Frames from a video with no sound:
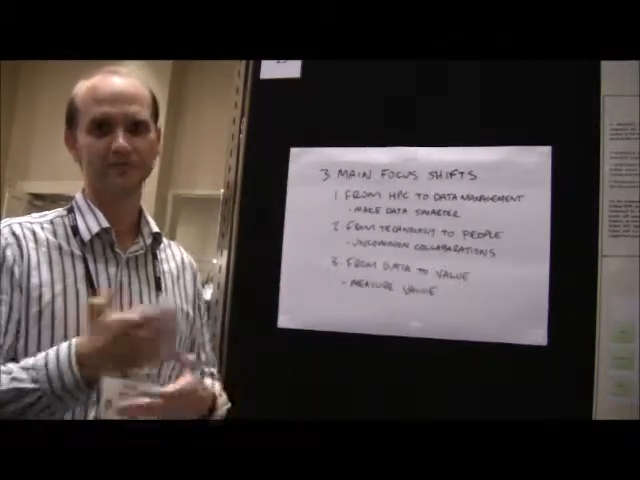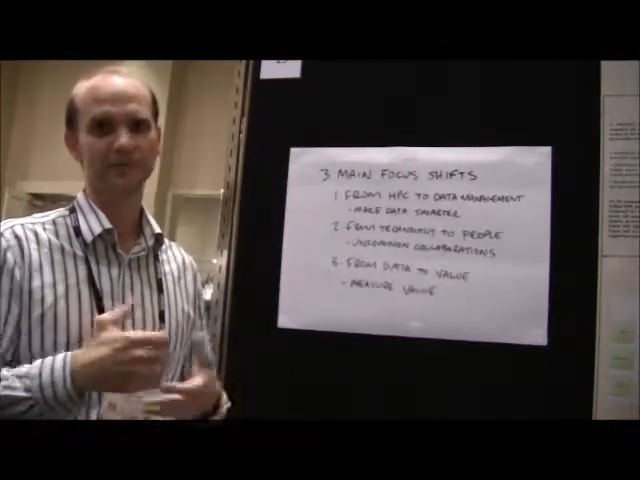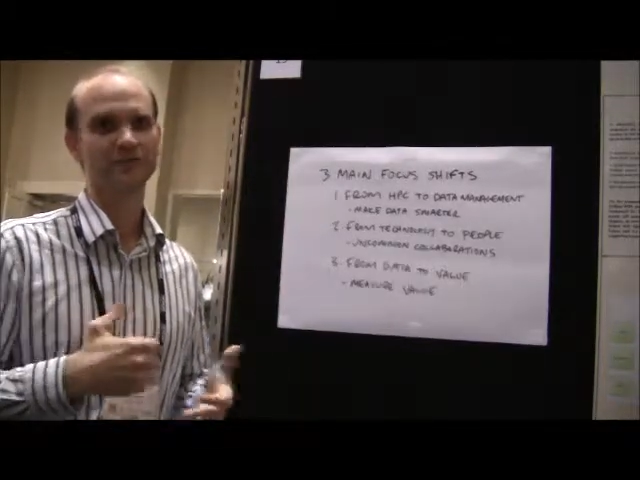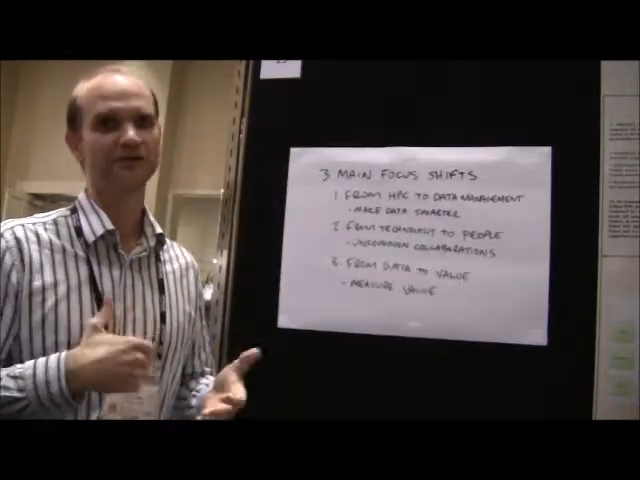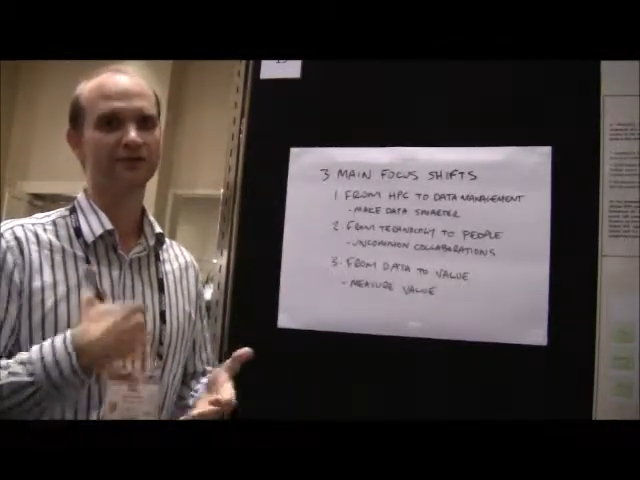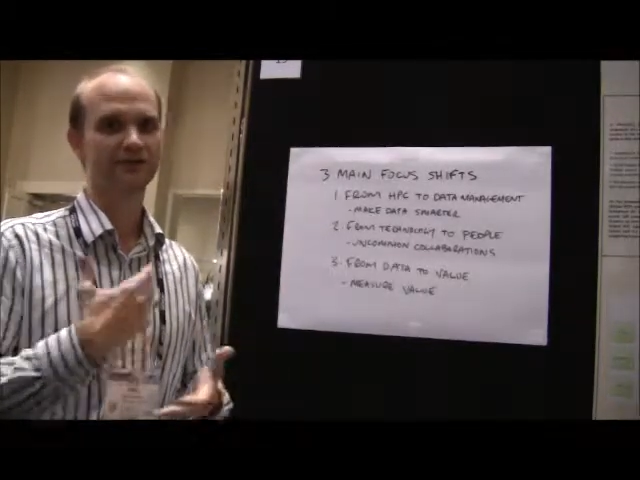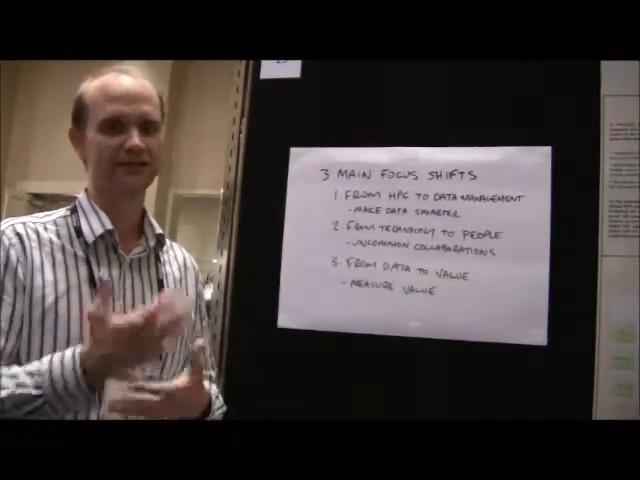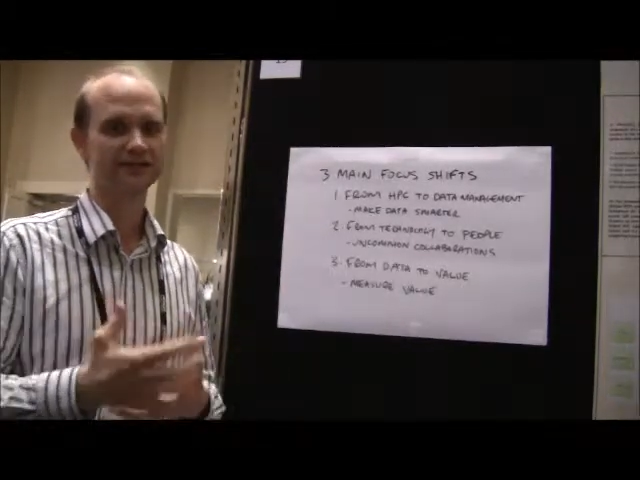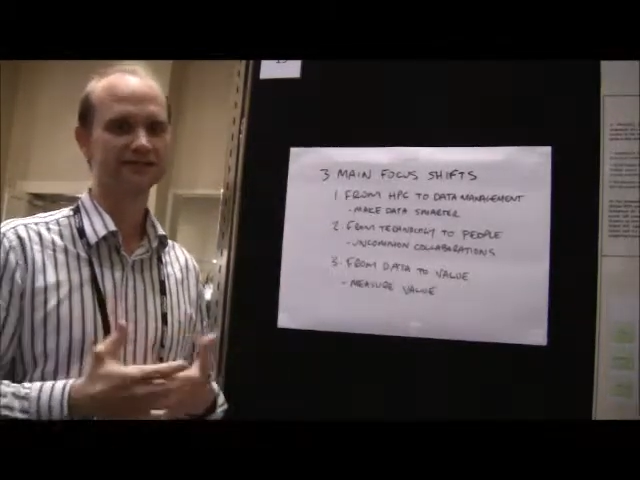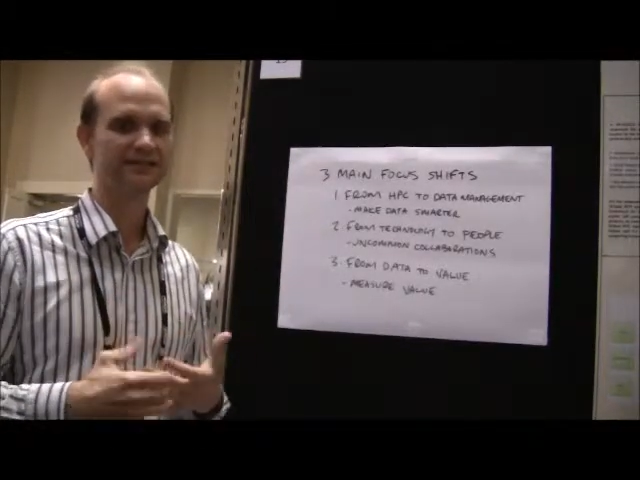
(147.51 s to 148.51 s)
I want to
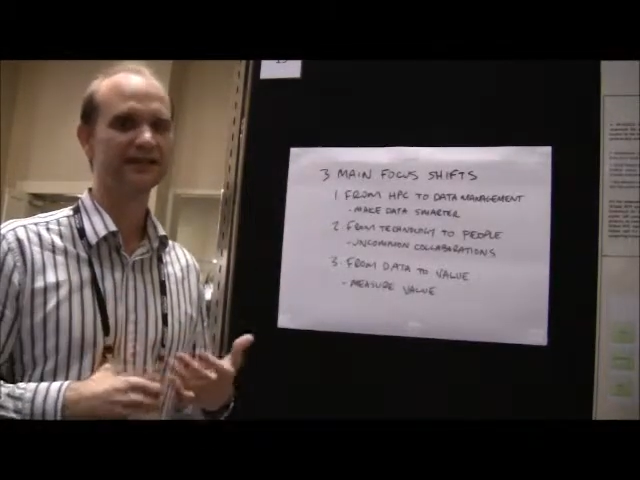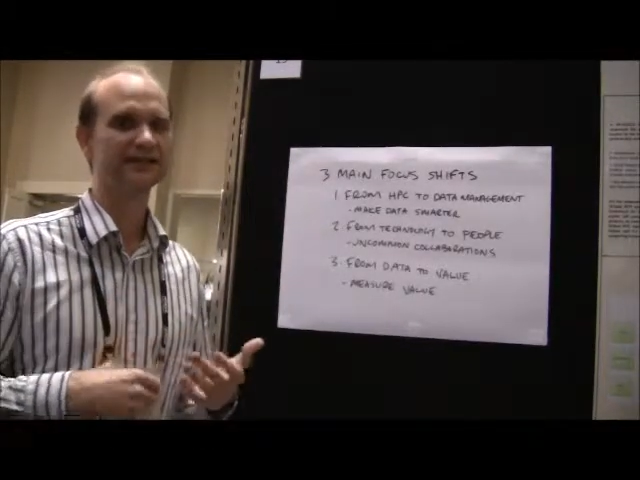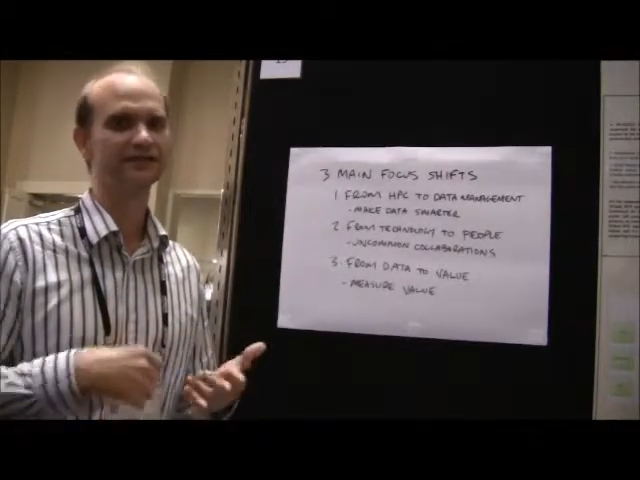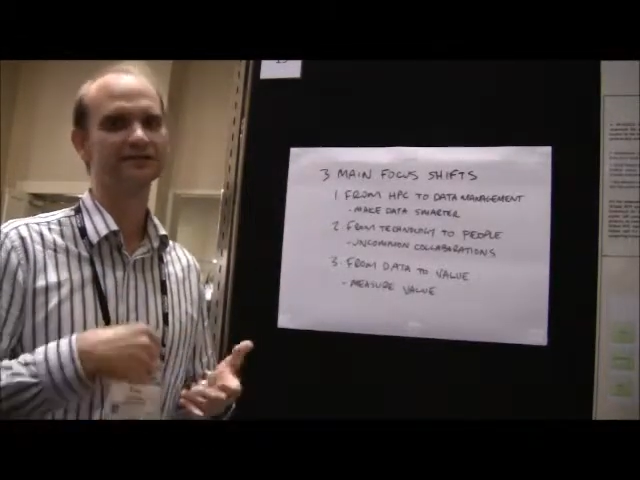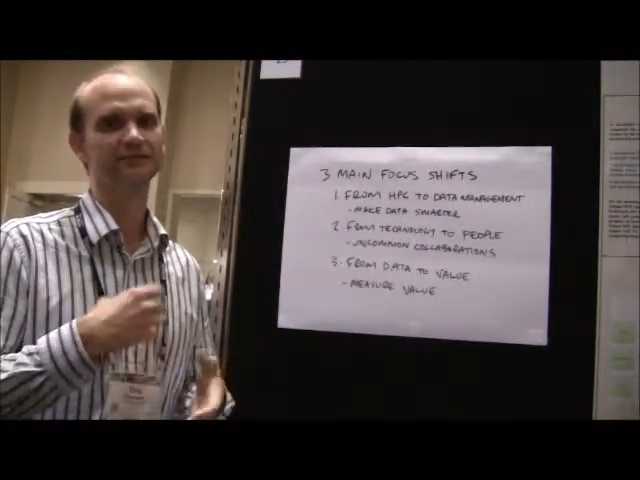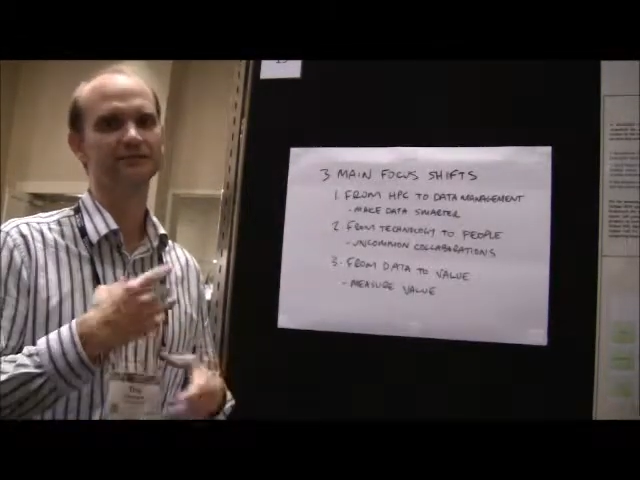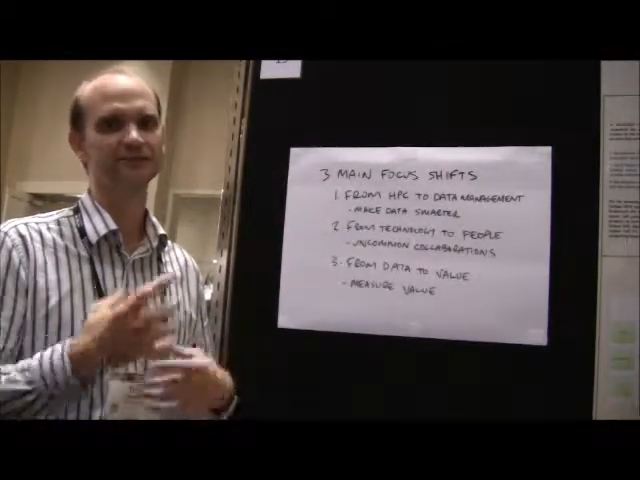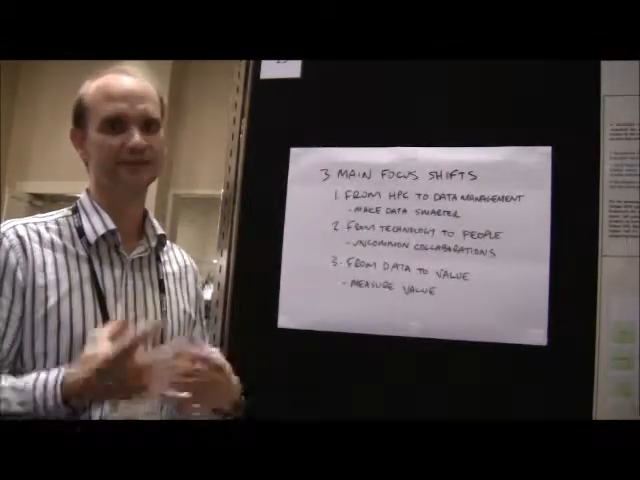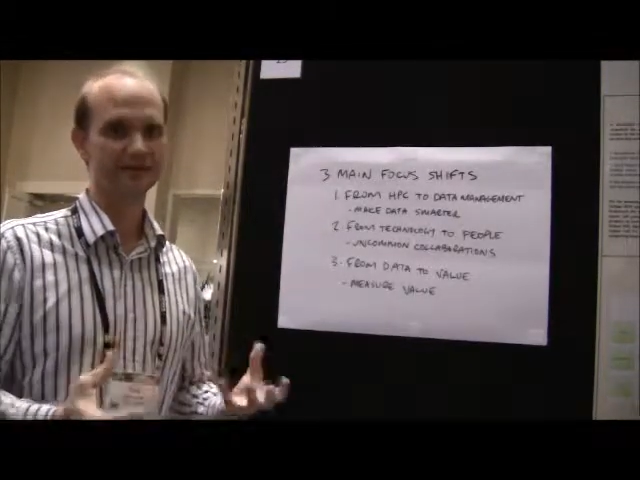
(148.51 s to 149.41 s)
create this data